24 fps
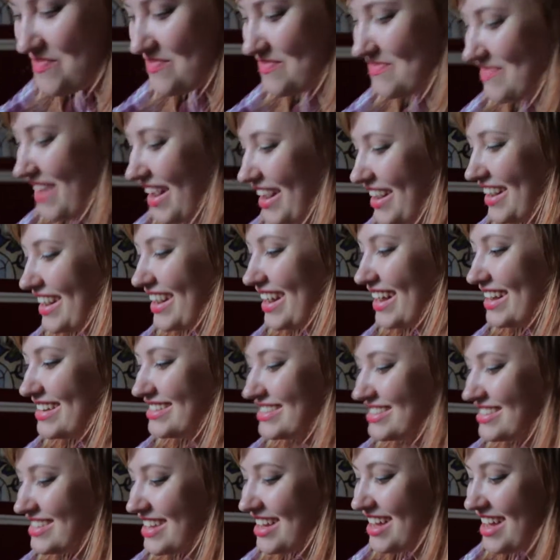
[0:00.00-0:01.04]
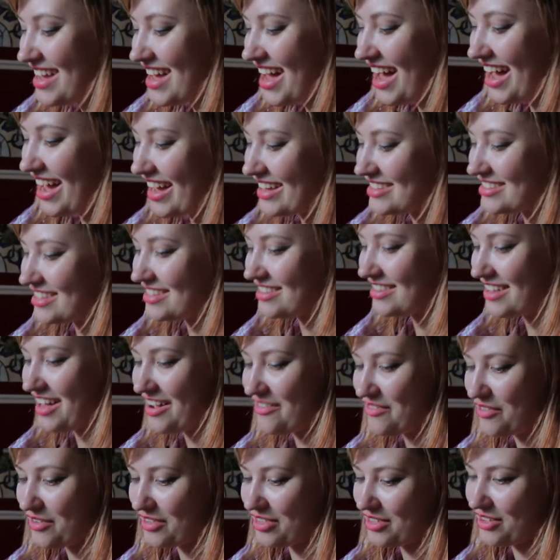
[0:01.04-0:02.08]
Marius is in
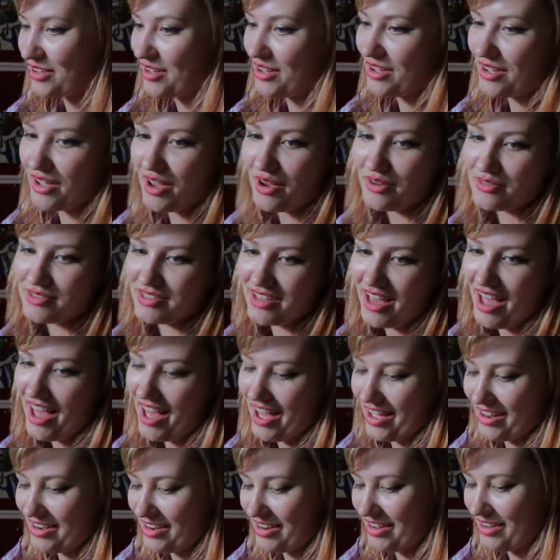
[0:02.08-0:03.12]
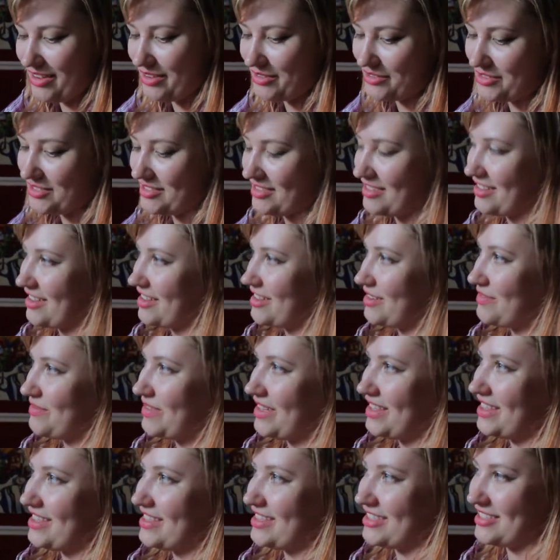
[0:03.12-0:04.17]
love with Cosette, who's gonna
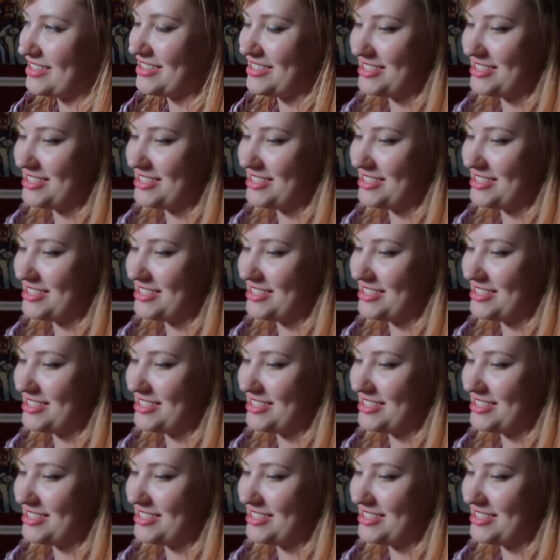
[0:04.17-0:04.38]
be the